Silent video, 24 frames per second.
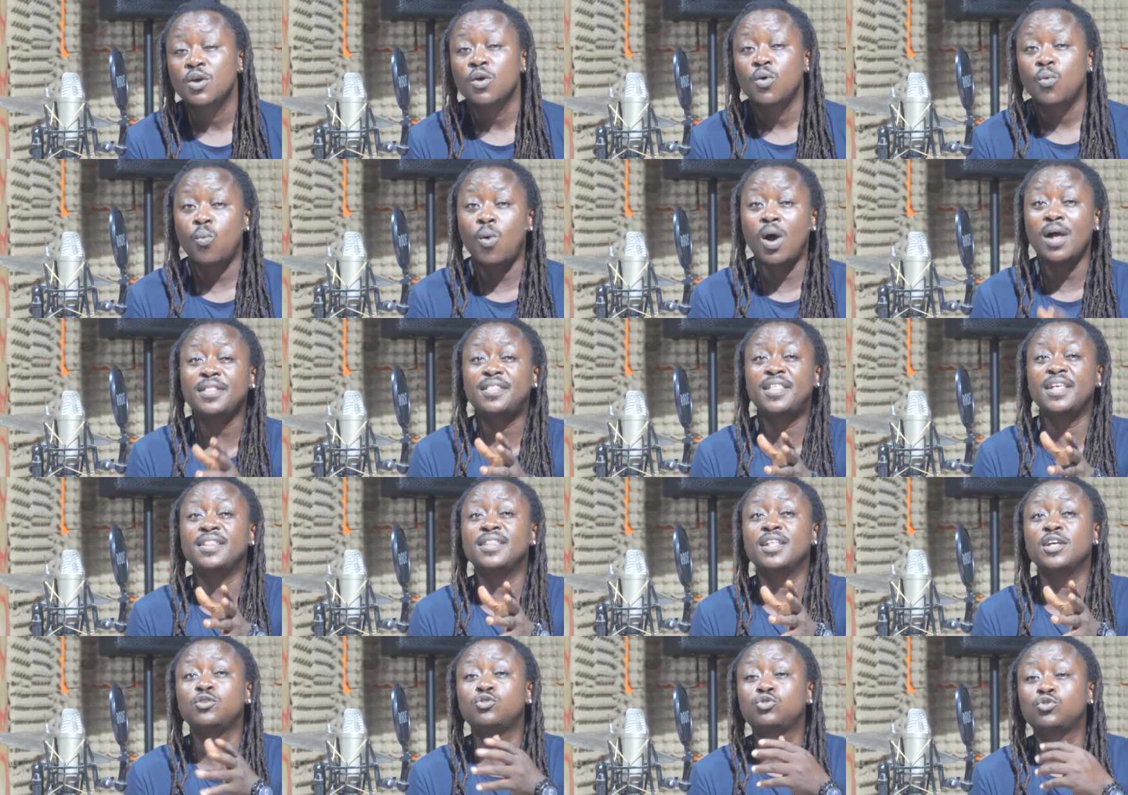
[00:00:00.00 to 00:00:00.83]
One
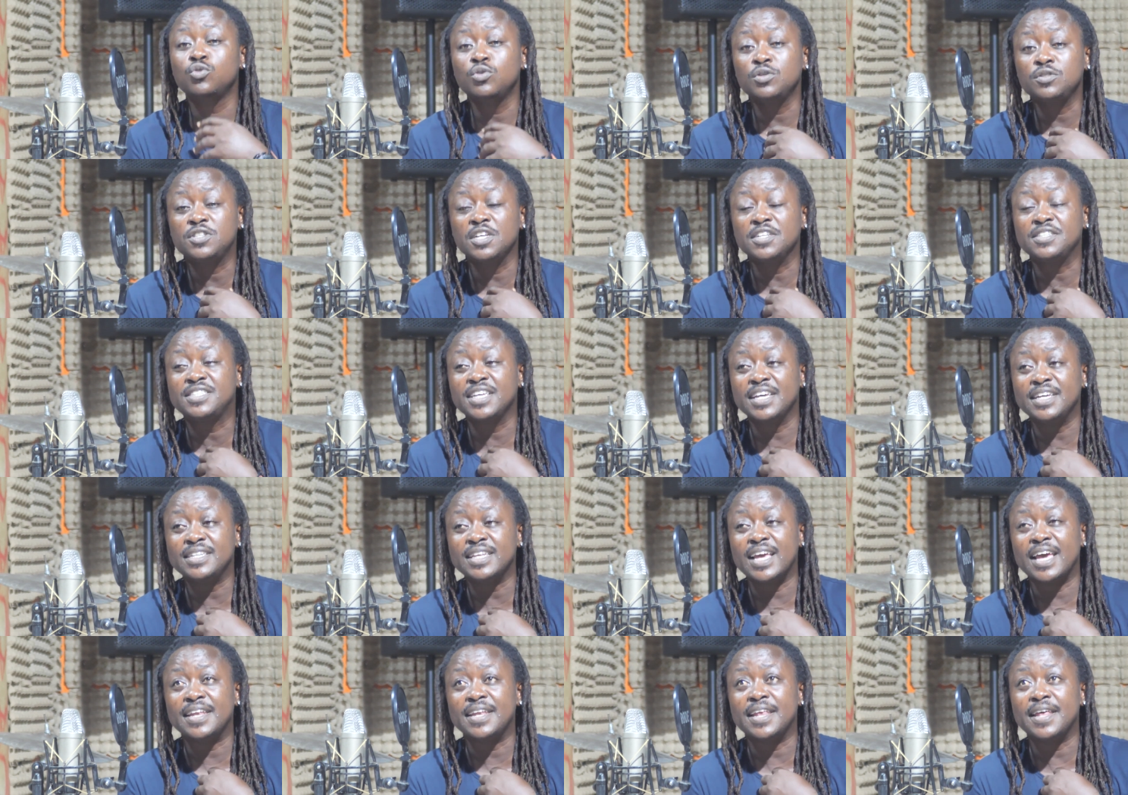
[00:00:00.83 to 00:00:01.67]
thing they
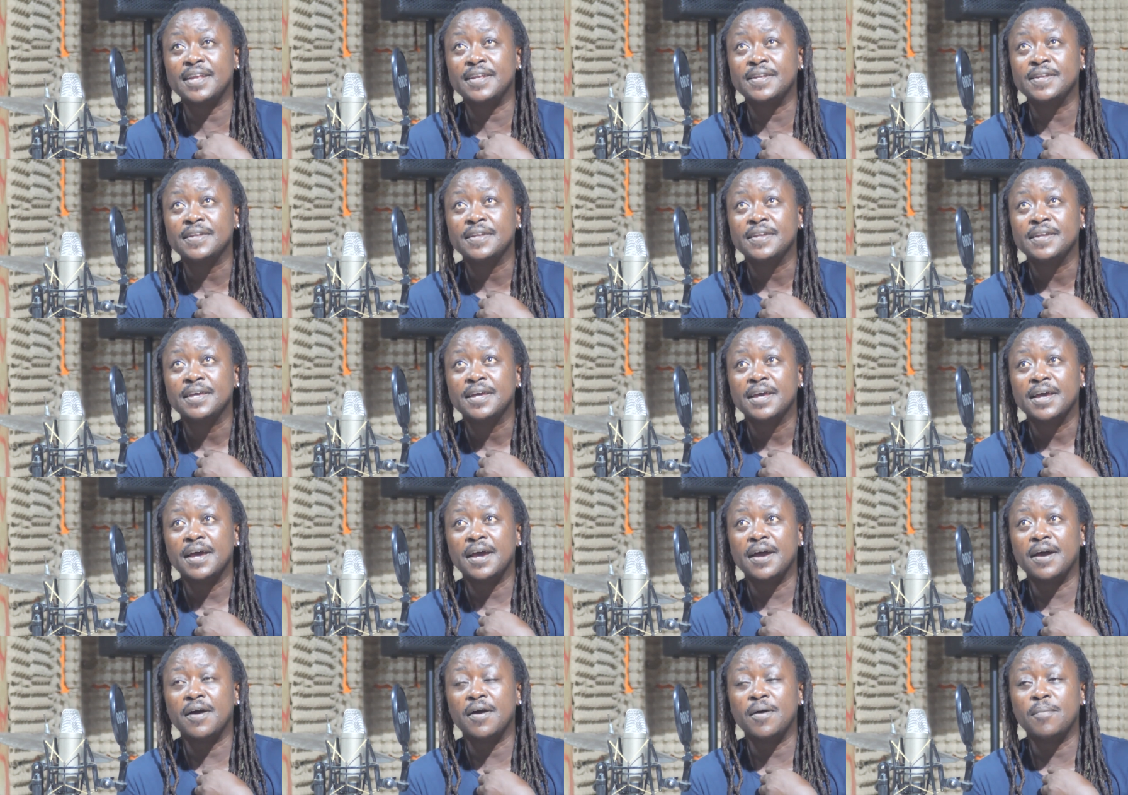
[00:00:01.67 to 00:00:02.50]
did, and then
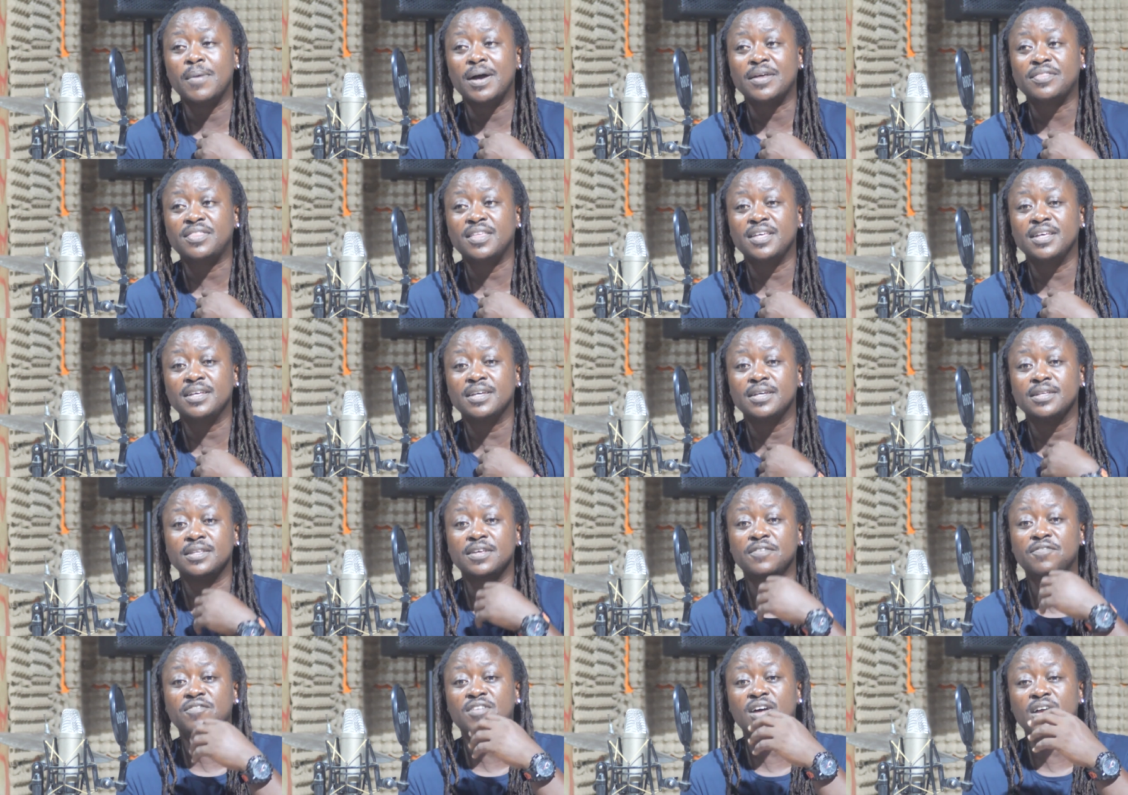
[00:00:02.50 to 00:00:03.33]
I
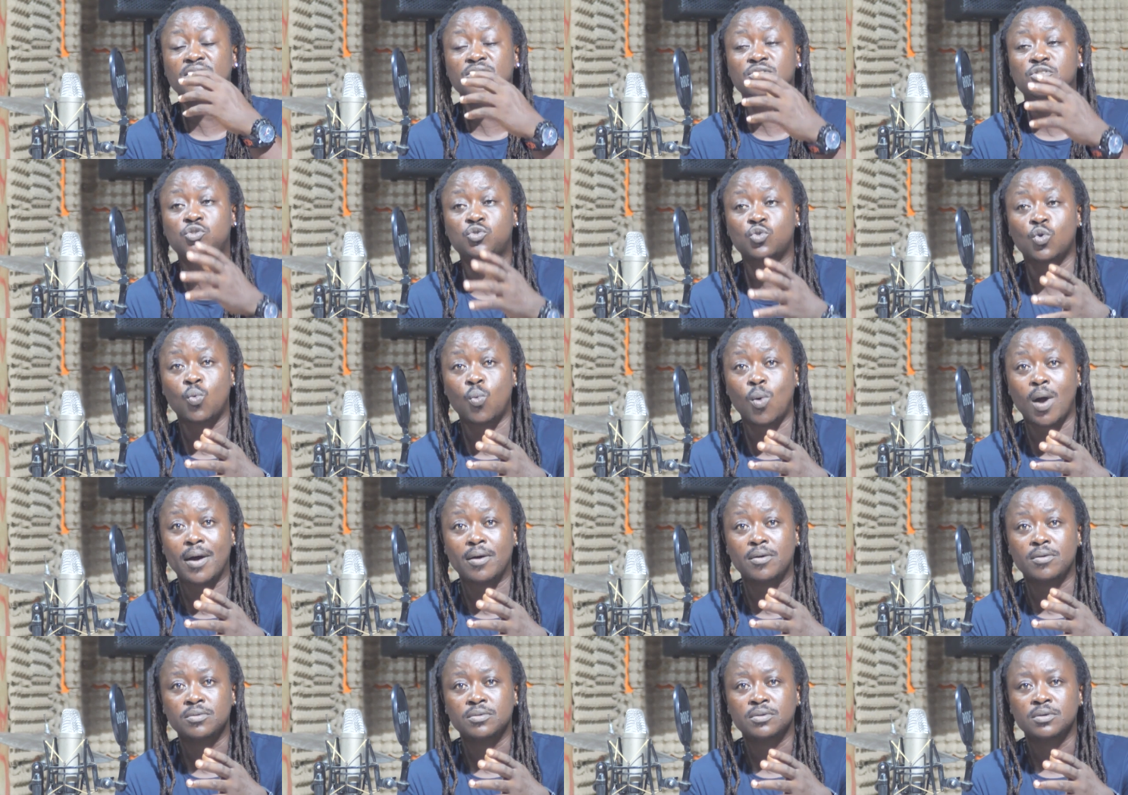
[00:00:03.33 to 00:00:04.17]
think they've done so
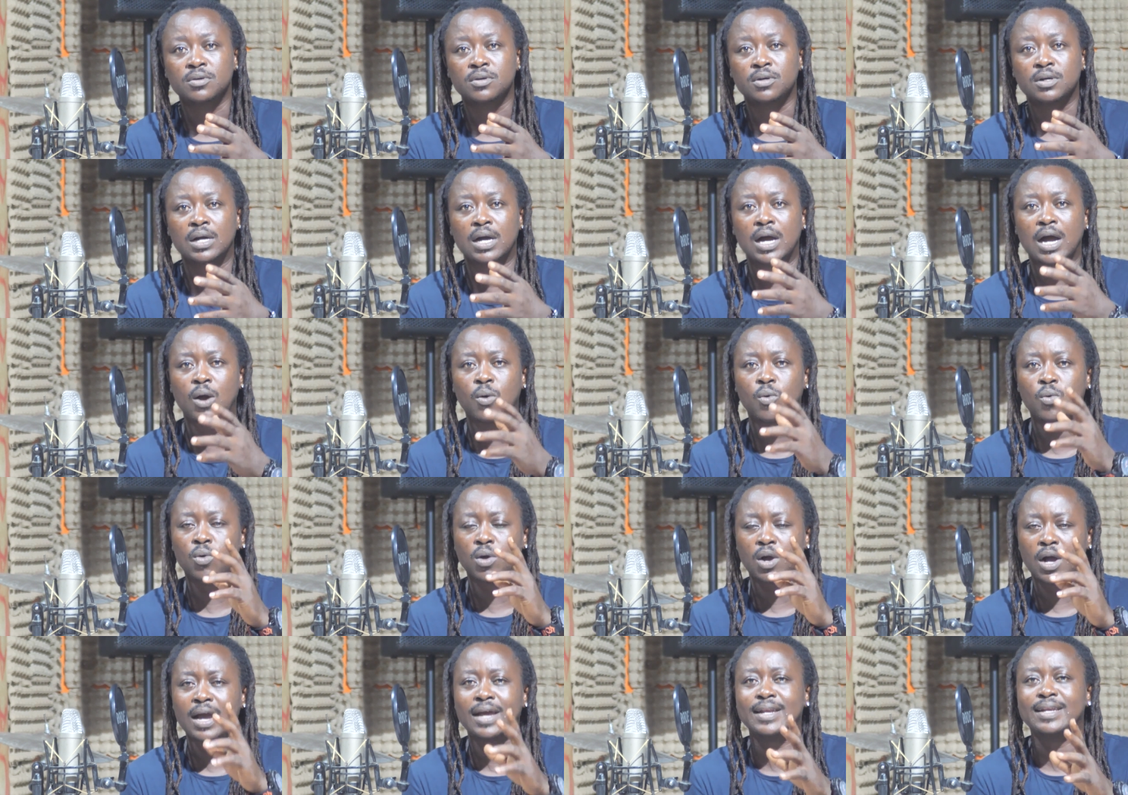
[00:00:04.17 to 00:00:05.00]

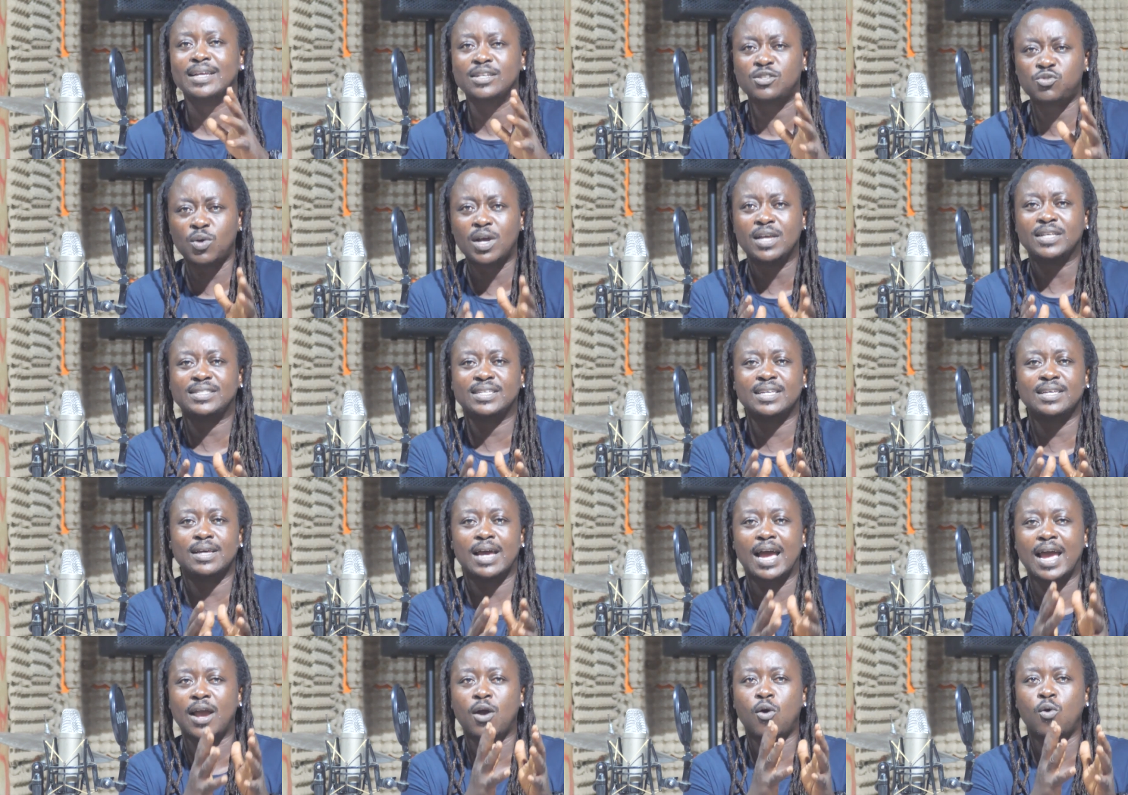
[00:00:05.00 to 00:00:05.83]
well. That's why I
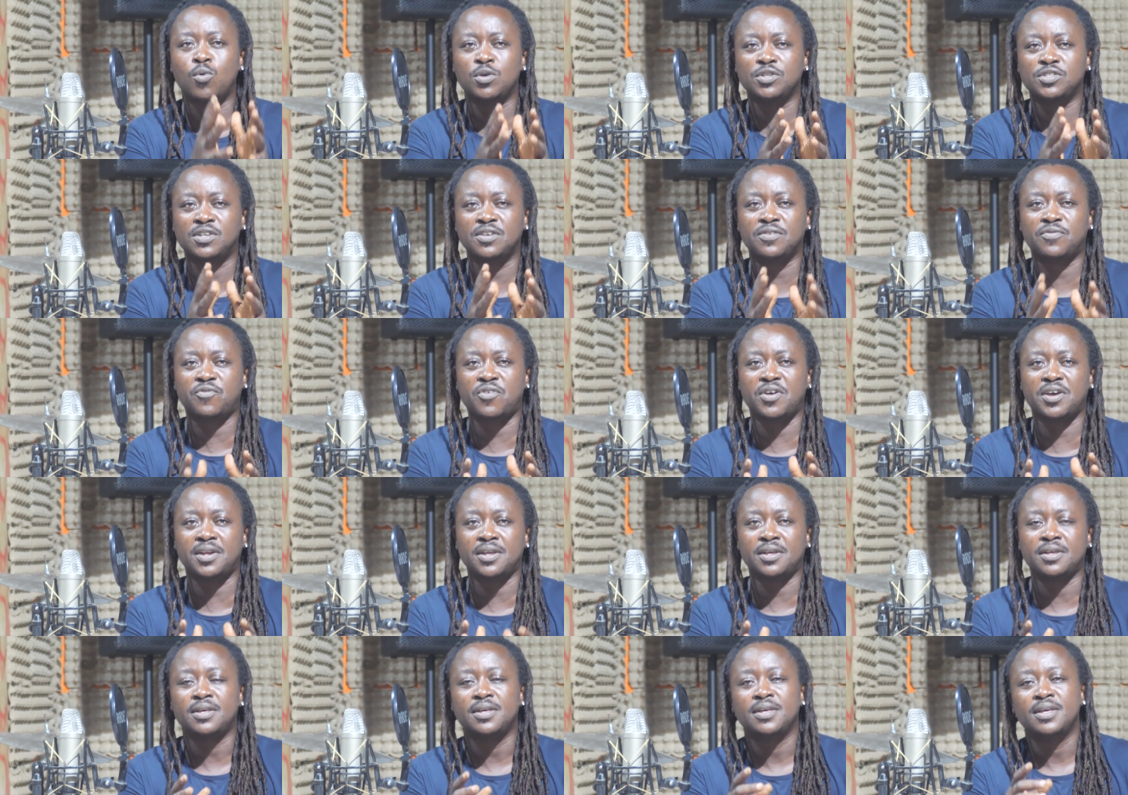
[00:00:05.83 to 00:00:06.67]
say I always give
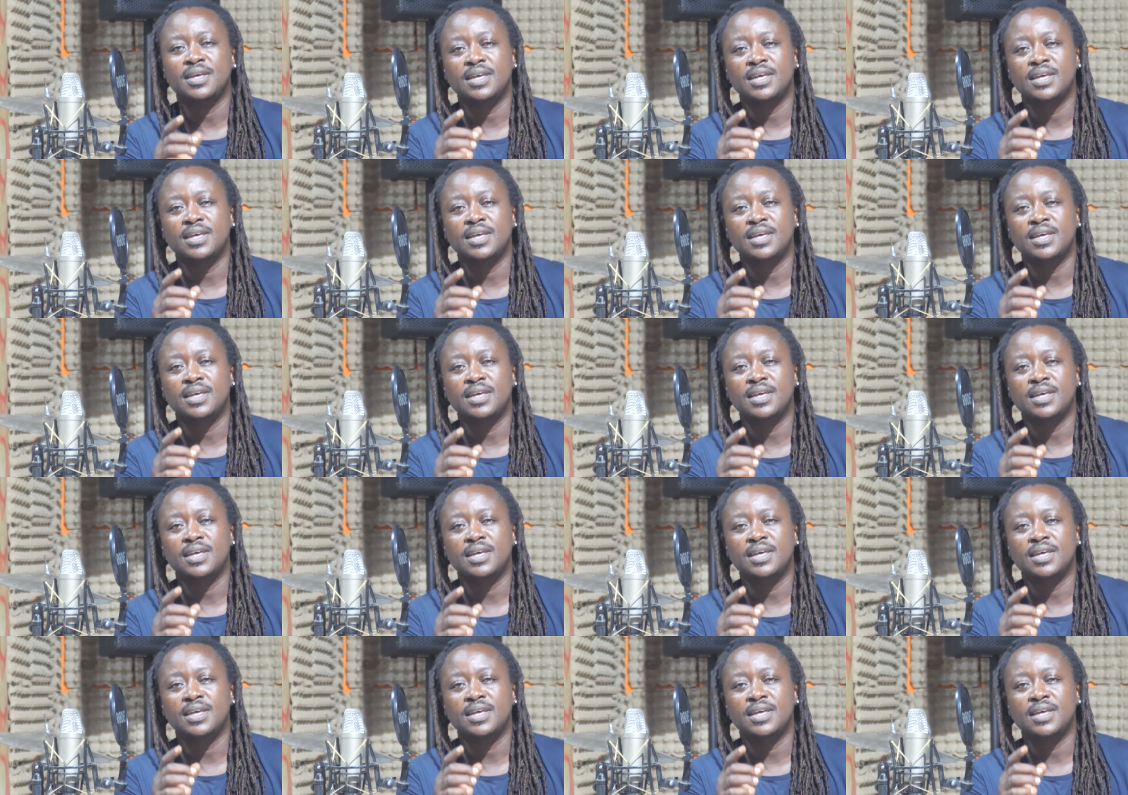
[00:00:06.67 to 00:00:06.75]
credit.